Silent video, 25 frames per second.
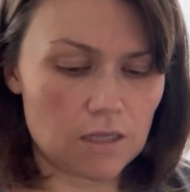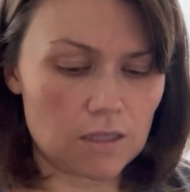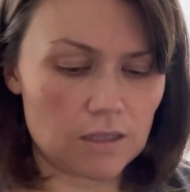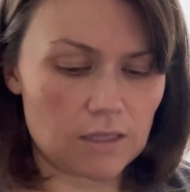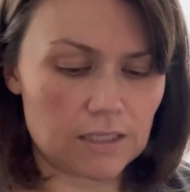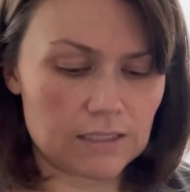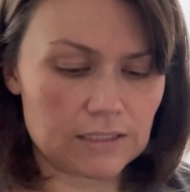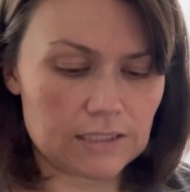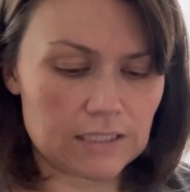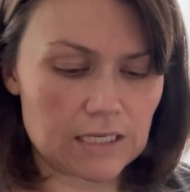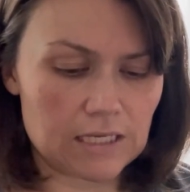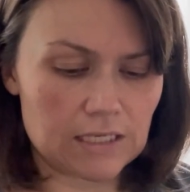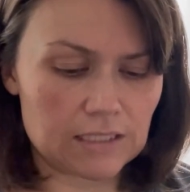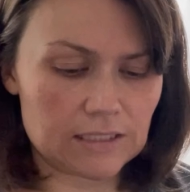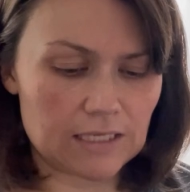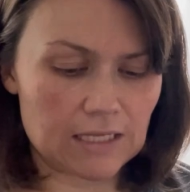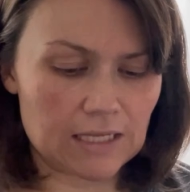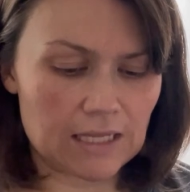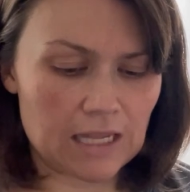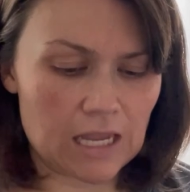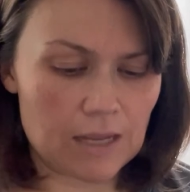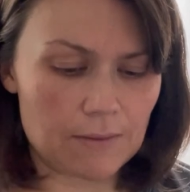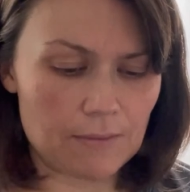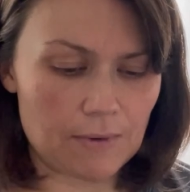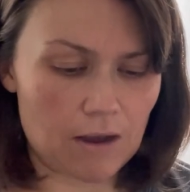Let's see, because it
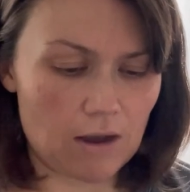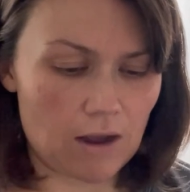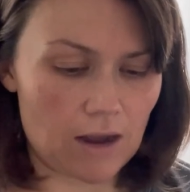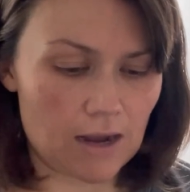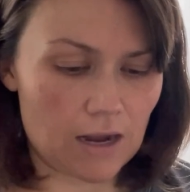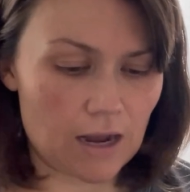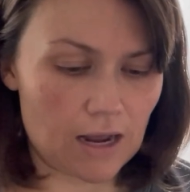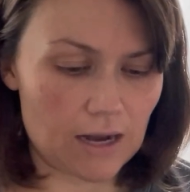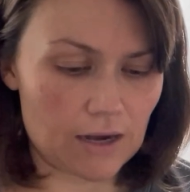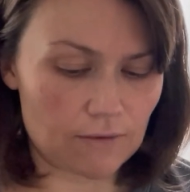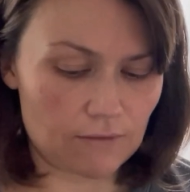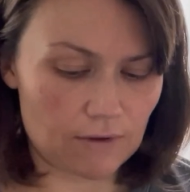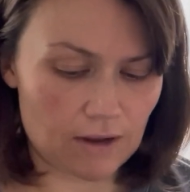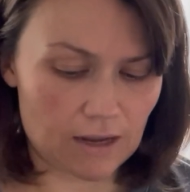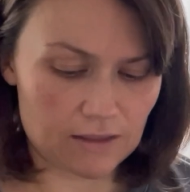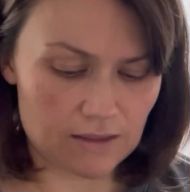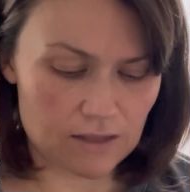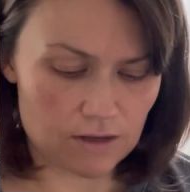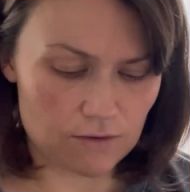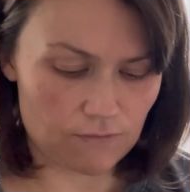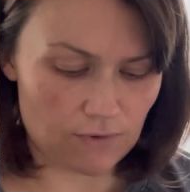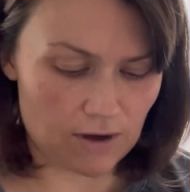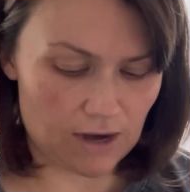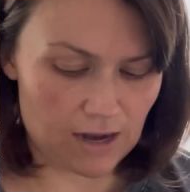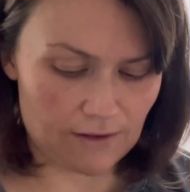came out. I got it, I
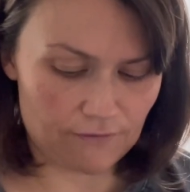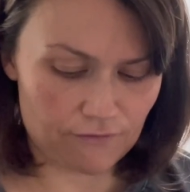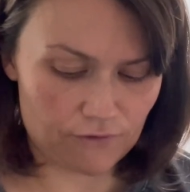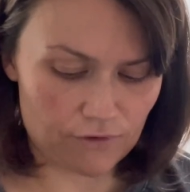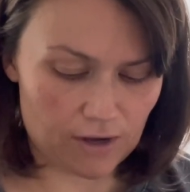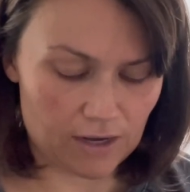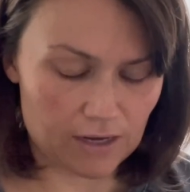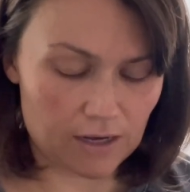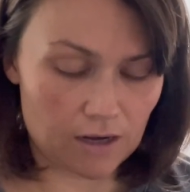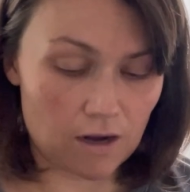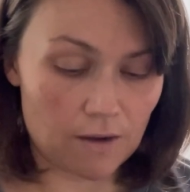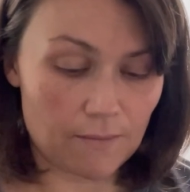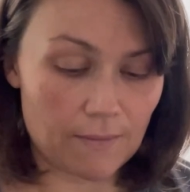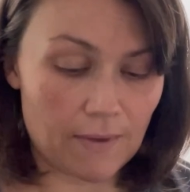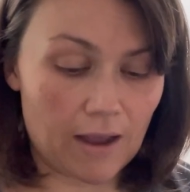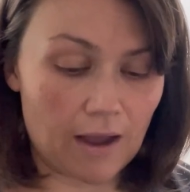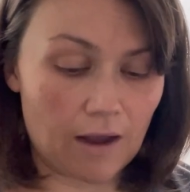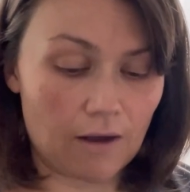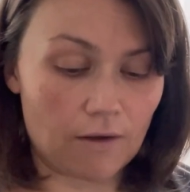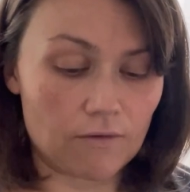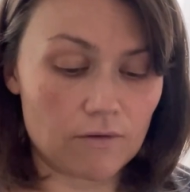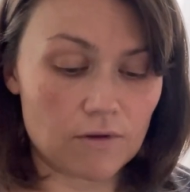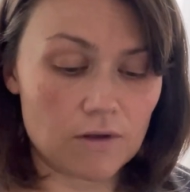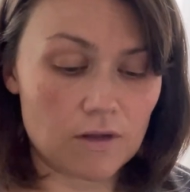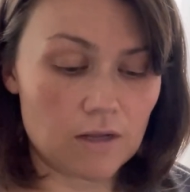think, right after it had come
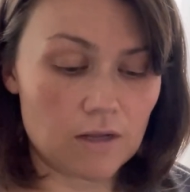out.